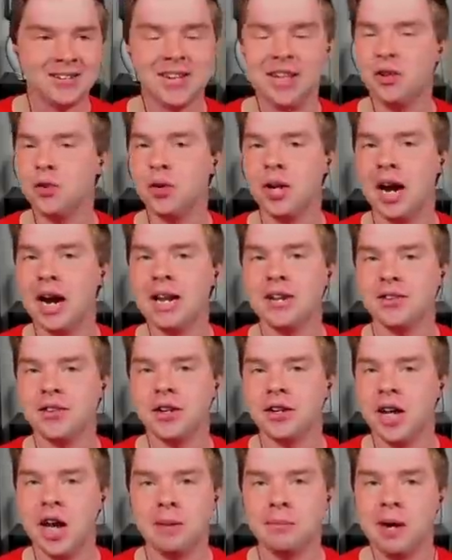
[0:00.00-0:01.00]
I said you guys
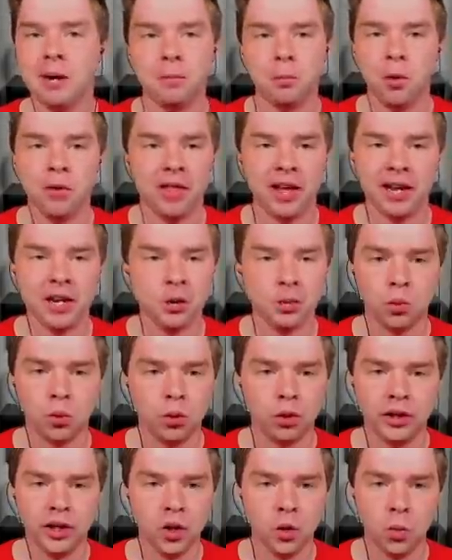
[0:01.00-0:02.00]
could come up with any
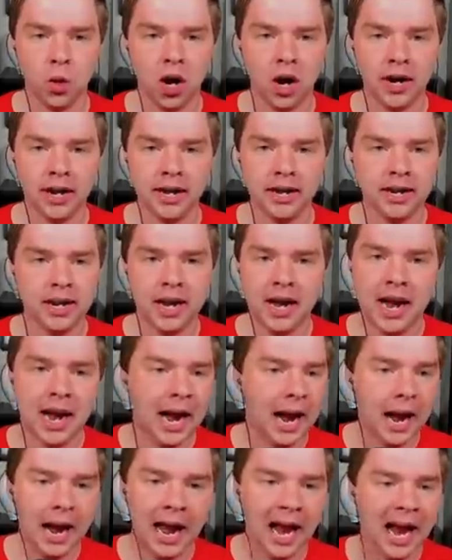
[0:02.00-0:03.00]
rule you wanted.
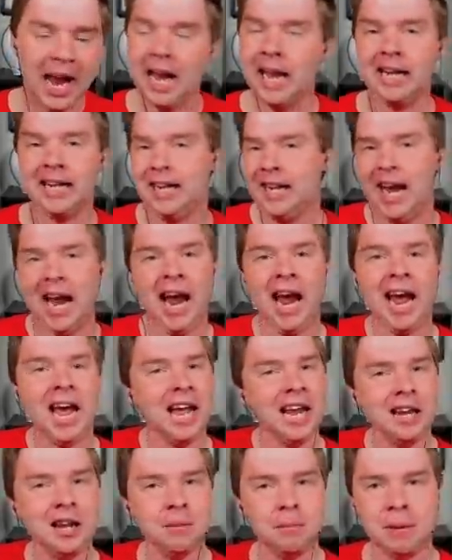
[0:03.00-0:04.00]
It
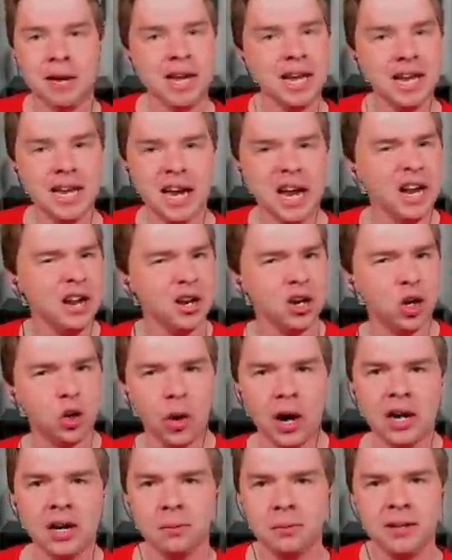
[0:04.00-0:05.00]
can be
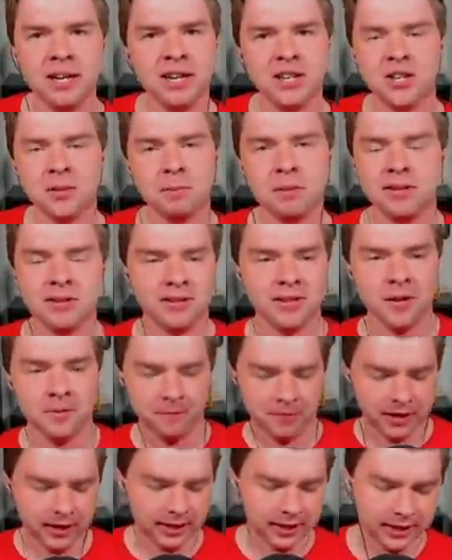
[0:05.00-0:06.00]
incredibly
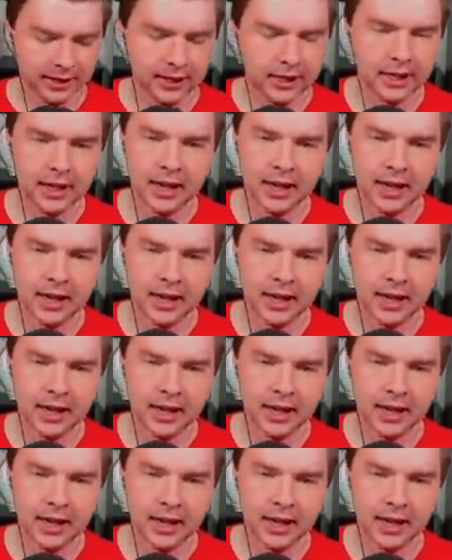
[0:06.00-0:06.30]
specific.